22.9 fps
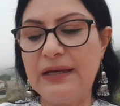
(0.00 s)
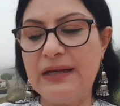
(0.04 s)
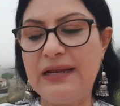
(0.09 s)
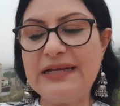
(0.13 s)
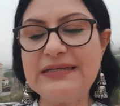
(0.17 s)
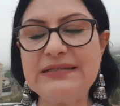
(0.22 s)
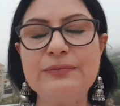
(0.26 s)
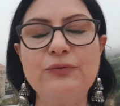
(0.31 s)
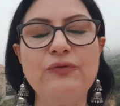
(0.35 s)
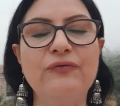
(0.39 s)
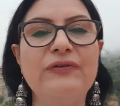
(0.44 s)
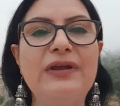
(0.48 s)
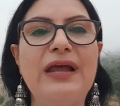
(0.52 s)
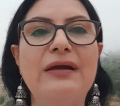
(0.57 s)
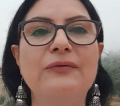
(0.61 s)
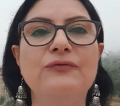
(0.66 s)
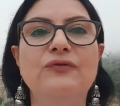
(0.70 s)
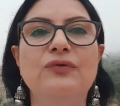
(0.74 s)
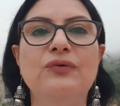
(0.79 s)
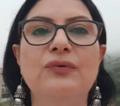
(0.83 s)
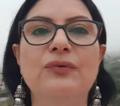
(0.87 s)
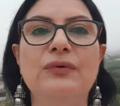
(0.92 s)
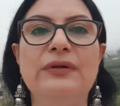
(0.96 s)
Let's move now
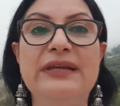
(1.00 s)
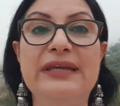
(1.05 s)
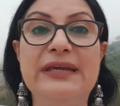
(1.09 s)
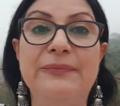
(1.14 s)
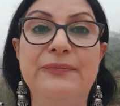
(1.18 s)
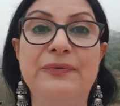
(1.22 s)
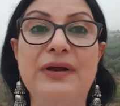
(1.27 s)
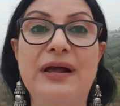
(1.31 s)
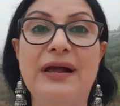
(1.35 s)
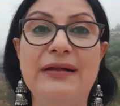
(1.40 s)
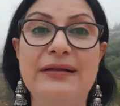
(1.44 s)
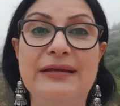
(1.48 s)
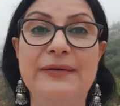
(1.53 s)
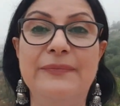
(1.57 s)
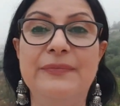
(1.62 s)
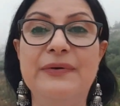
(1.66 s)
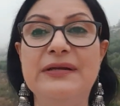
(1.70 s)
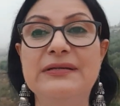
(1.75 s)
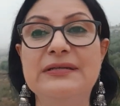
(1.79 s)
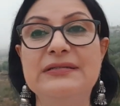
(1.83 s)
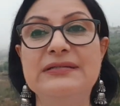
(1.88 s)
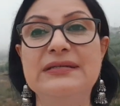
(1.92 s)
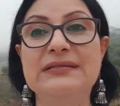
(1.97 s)
to Libra.
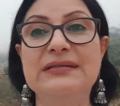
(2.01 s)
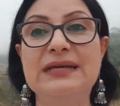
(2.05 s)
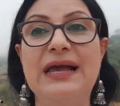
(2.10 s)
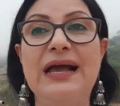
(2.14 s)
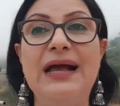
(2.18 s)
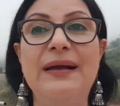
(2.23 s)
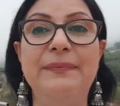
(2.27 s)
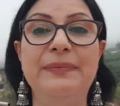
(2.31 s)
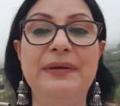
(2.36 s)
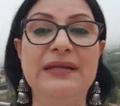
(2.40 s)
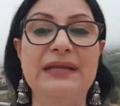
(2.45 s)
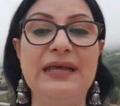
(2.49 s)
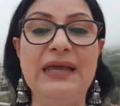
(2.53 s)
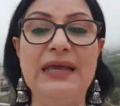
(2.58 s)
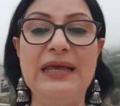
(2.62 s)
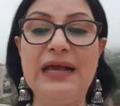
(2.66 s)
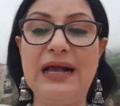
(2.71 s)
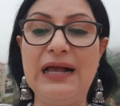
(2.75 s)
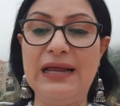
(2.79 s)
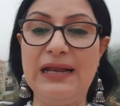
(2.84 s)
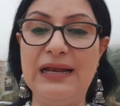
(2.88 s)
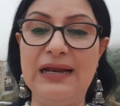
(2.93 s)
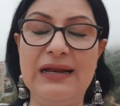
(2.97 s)
Libra, this is a happy day.
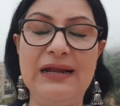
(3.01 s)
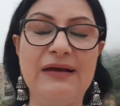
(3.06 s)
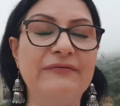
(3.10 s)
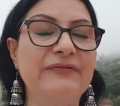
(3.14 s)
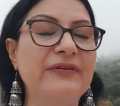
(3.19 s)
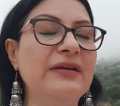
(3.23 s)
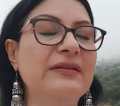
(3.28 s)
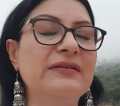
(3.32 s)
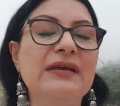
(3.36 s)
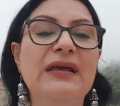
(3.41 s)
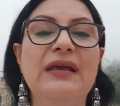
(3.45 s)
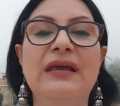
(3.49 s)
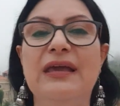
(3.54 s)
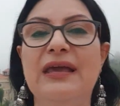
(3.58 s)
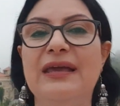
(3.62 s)
I love it.